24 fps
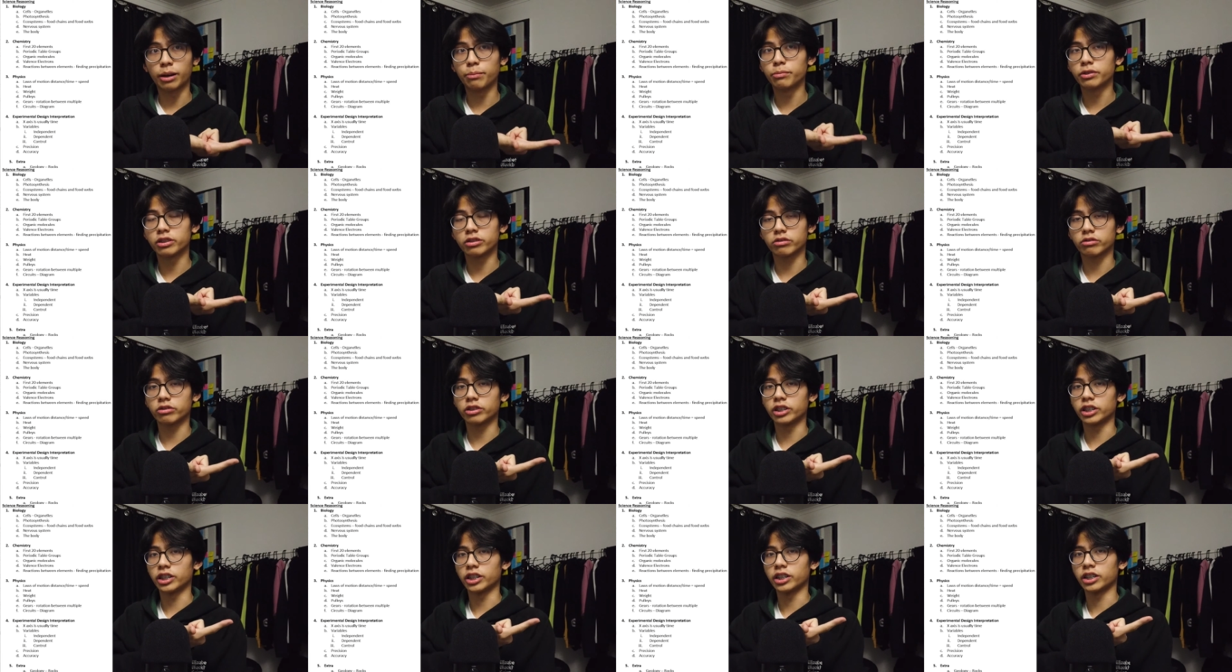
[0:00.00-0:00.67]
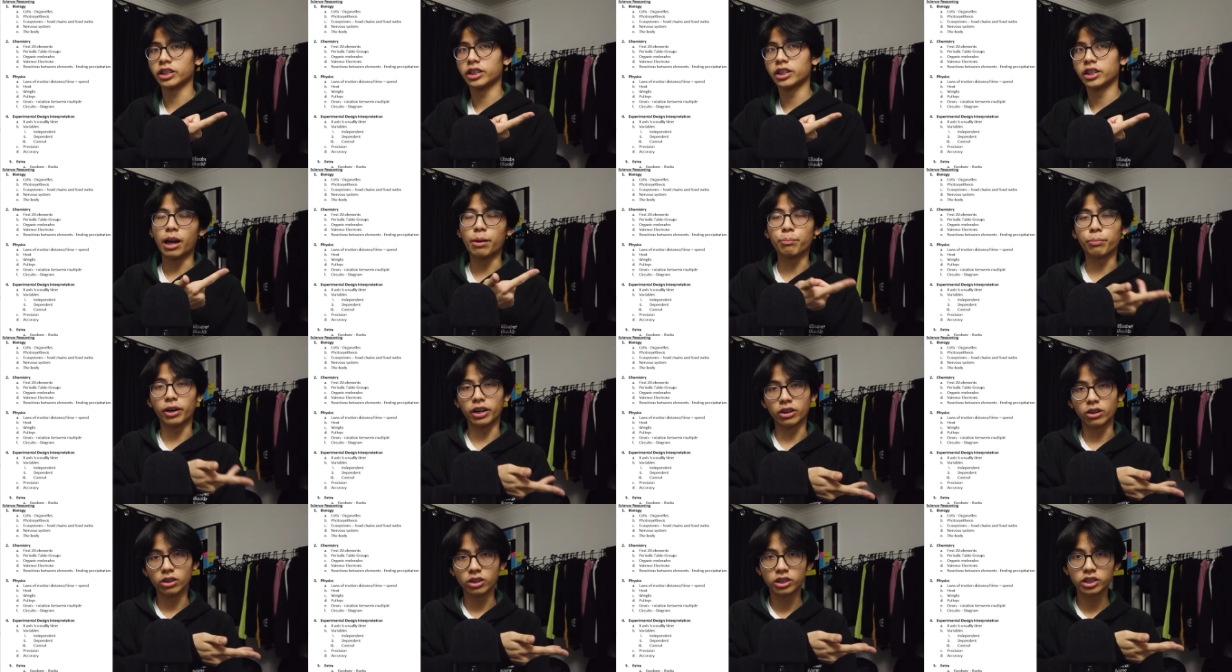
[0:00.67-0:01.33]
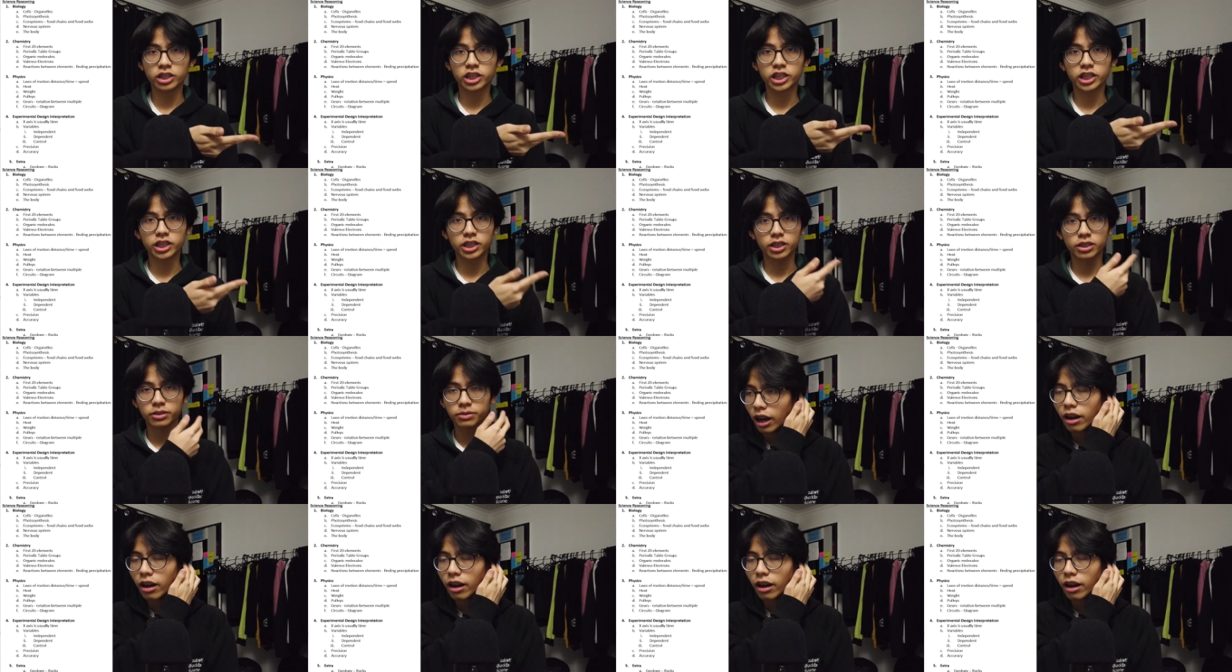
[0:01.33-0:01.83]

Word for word: chemistry, and biology.